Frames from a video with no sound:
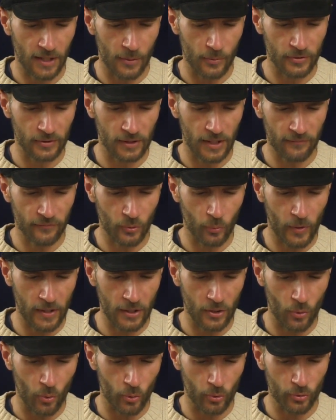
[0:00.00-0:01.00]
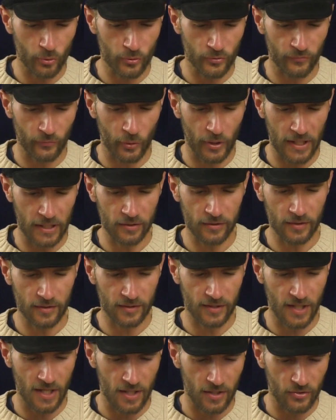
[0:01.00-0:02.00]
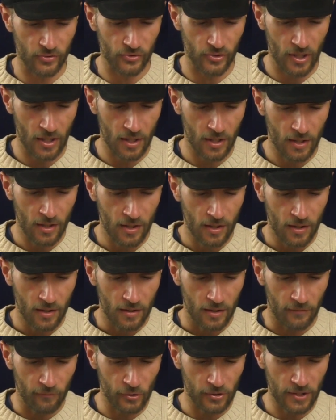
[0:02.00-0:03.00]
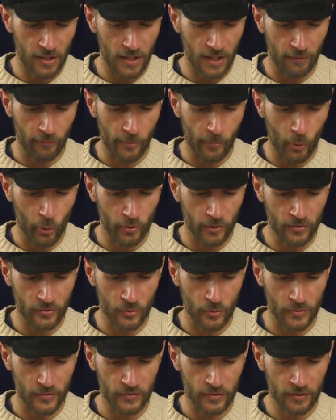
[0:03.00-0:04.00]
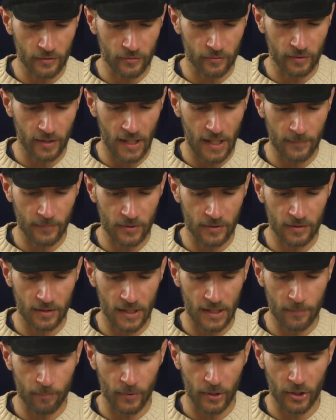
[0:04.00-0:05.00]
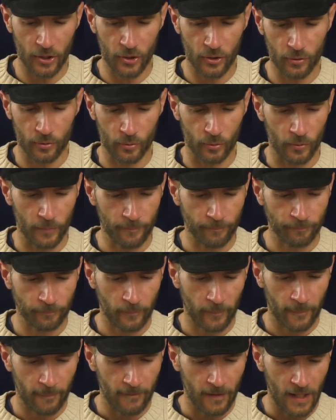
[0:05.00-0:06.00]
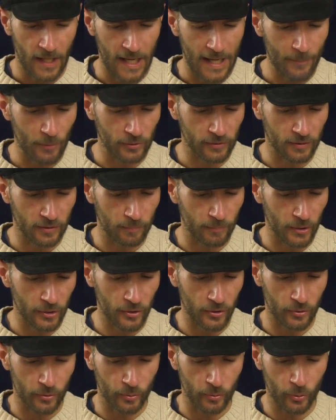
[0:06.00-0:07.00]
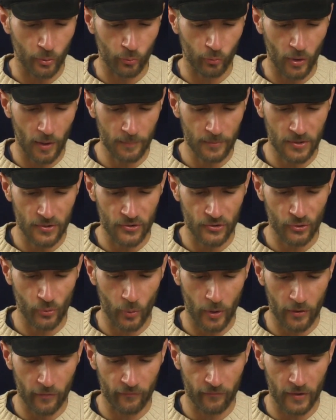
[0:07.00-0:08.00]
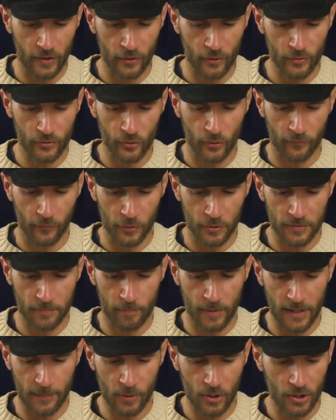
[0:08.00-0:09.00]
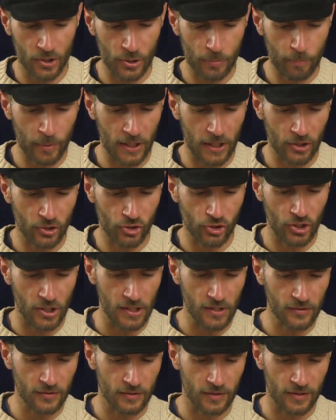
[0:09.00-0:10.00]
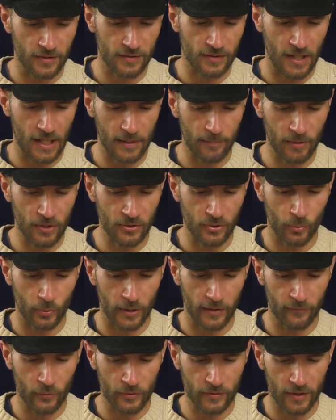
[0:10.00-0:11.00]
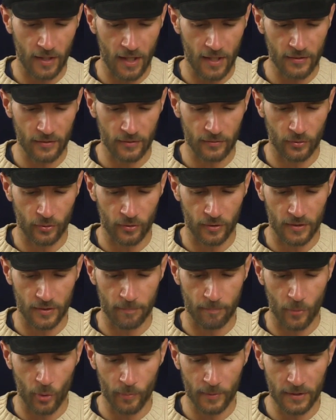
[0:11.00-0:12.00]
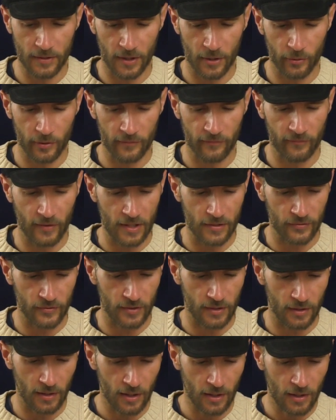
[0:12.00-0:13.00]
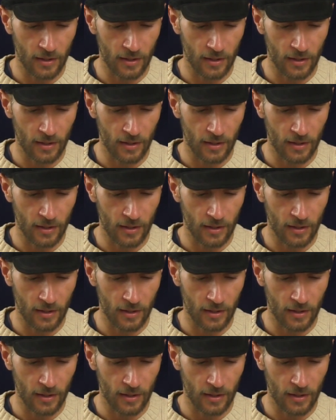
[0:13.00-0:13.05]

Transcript: I was left awaiting orders for eight days. Every day I reported to a cynical captain named McHugh. Hamilton McHugh, who rubbed his square fingers over his babyish pink cheeks and assigned me to whatever task took his momentary fancy.